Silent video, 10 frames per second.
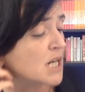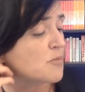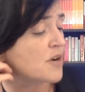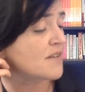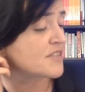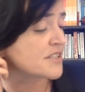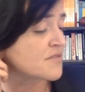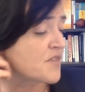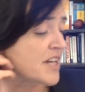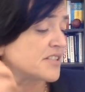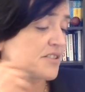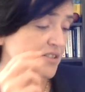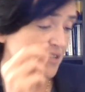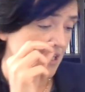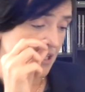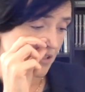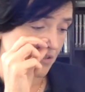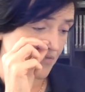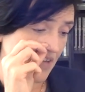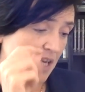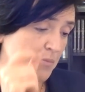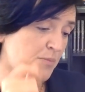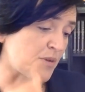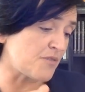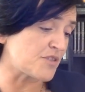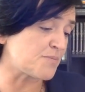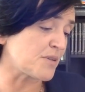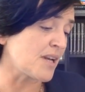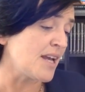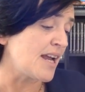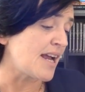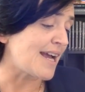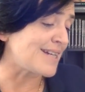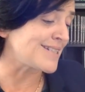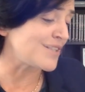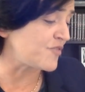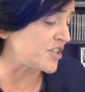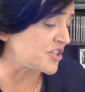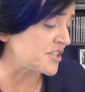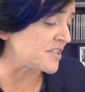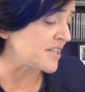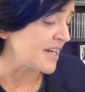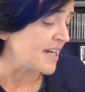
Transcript: private investors to develop profitable and efficient